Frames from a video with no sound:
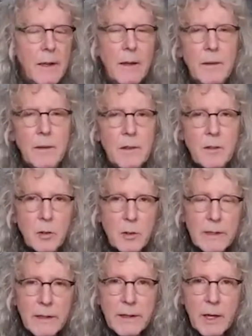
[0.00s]
These three
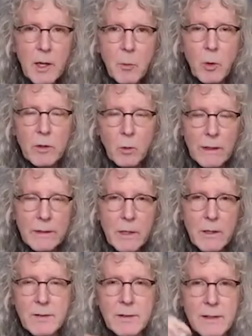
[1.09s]
little cowboys walked out
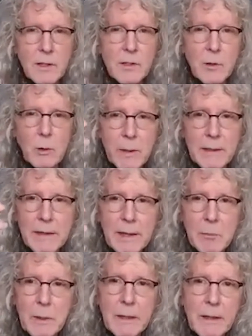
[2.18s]
on stage. They were about that
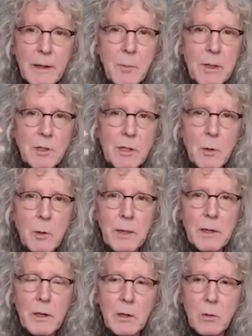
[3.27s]
big. I imagine they were
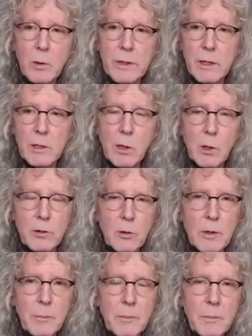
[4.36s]
bigger when you got close to
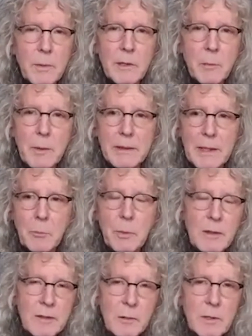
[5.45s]
them, but they were about that big
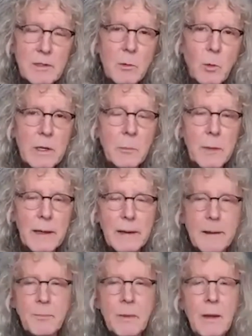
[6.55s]
because I was sitting way in back.
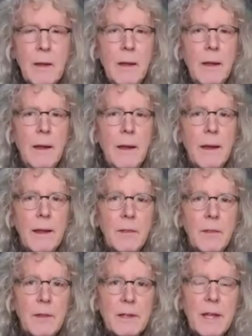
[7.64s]
And
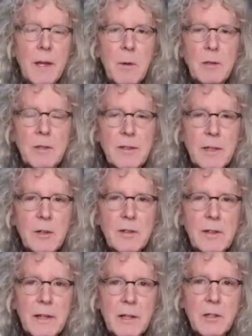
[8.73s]
they came out to center
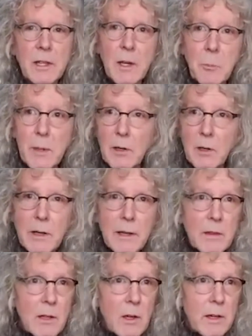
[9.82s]
stage, kind of peering at
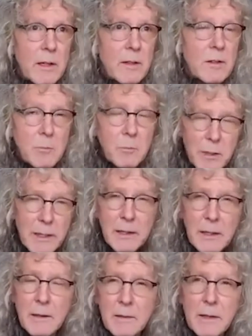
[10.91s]
the audience and
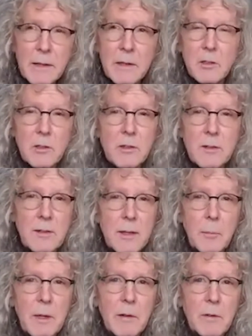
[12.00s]
blinking like they just
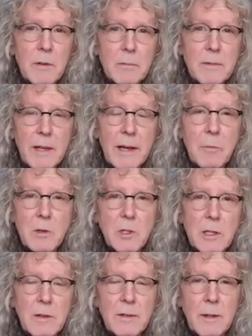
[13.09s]
stepped out of a time
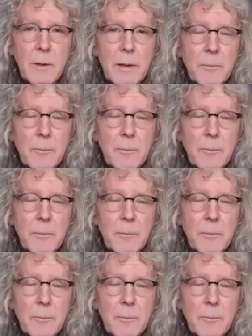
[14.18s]
machine or something.